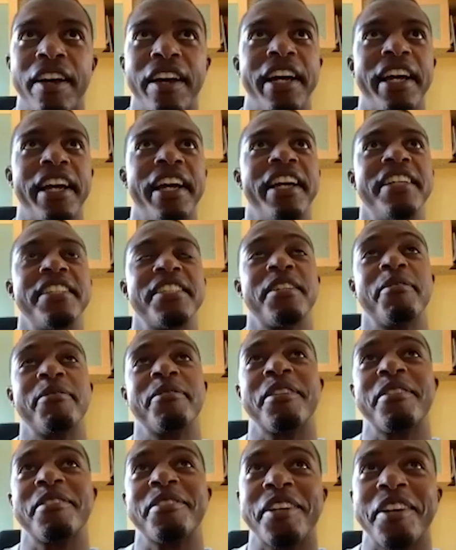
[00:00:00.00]
I
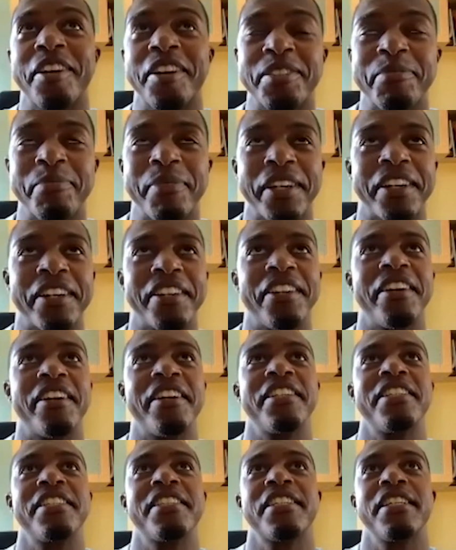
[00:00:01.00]
sometimes ask my
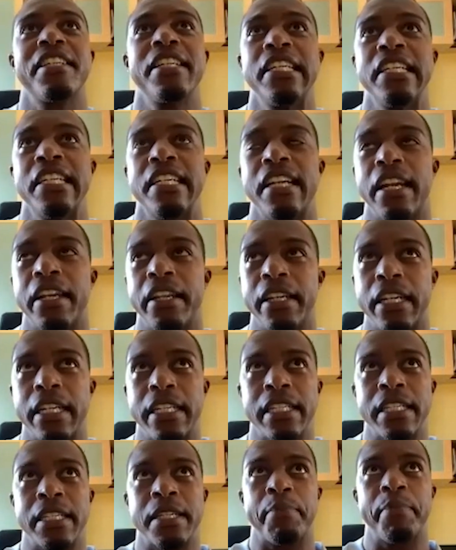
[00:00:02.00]
clients. I think
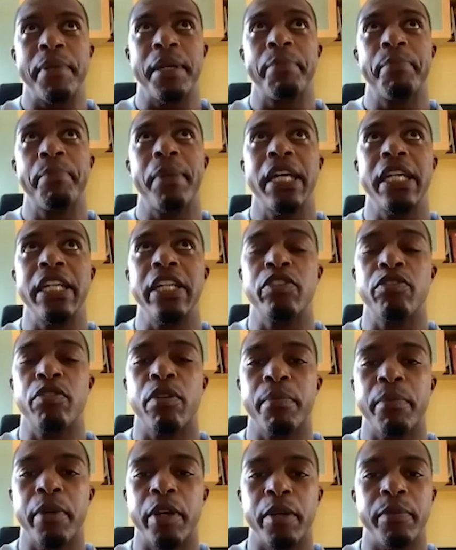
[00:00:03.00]
this is a big penny
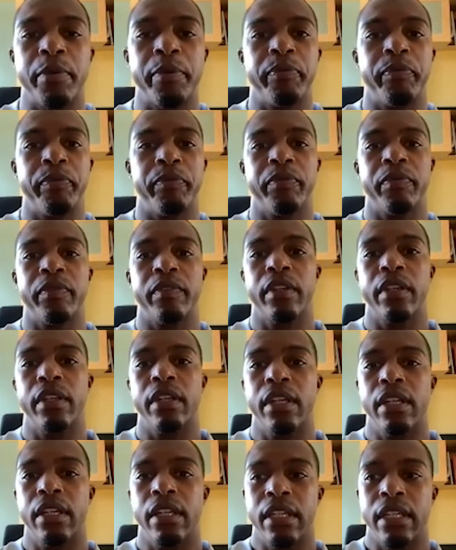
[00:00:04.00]
drop moment.
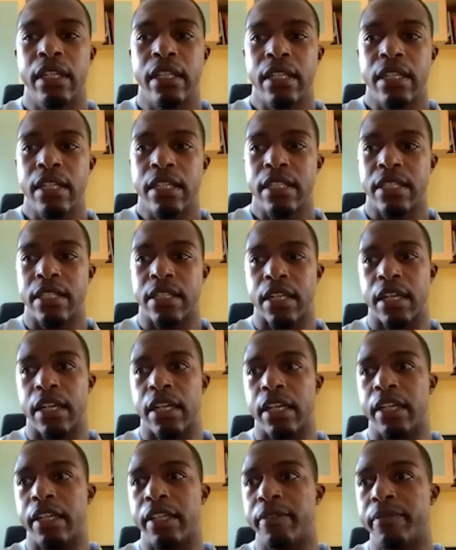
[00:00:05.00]

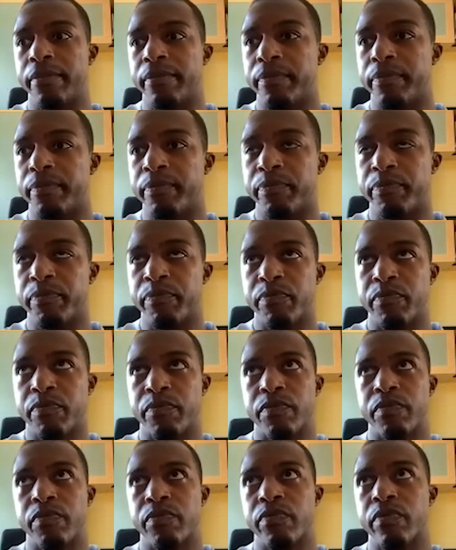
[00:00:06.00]
So
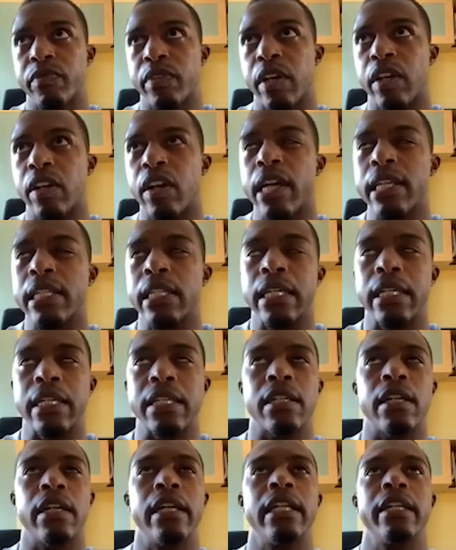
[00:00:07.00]
I'll ask it in a
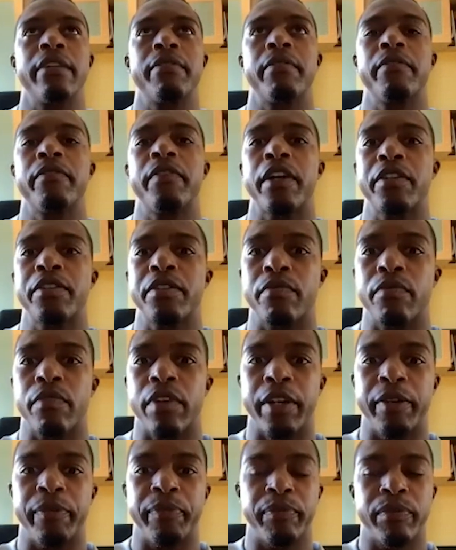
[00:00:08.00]
slightly different fashion,
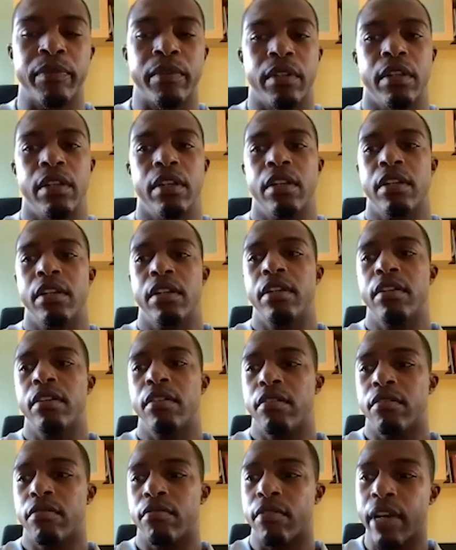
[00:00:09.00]
right?
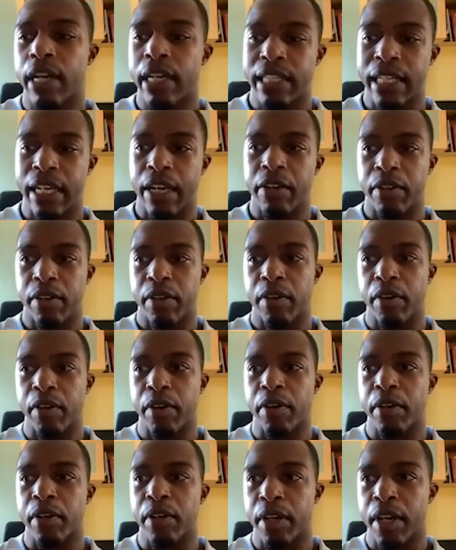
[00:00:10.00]
Write down
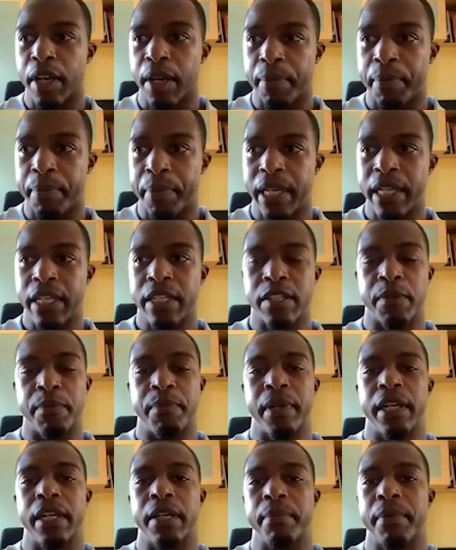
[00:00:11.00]
on a piece of
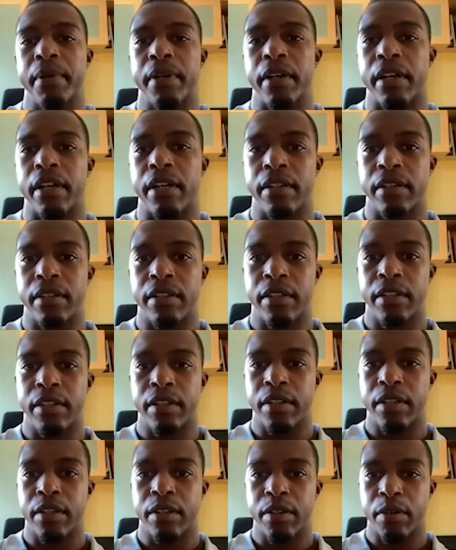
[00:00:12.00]
paper
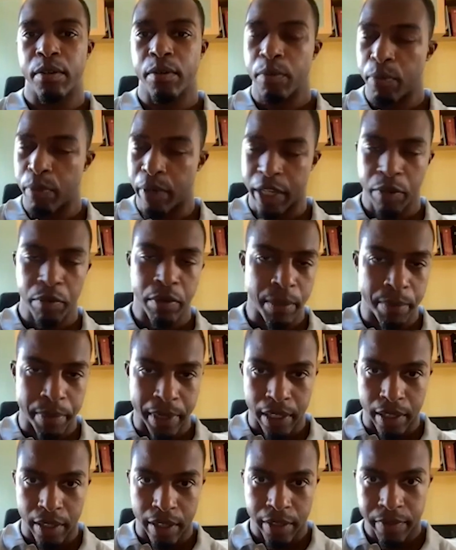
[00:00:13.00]
where you want to
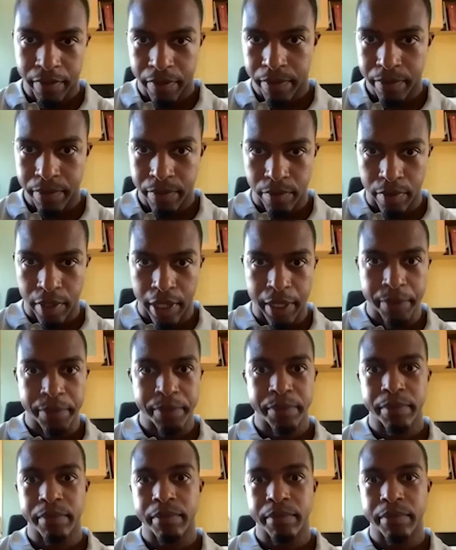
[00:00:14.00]
be in life, right?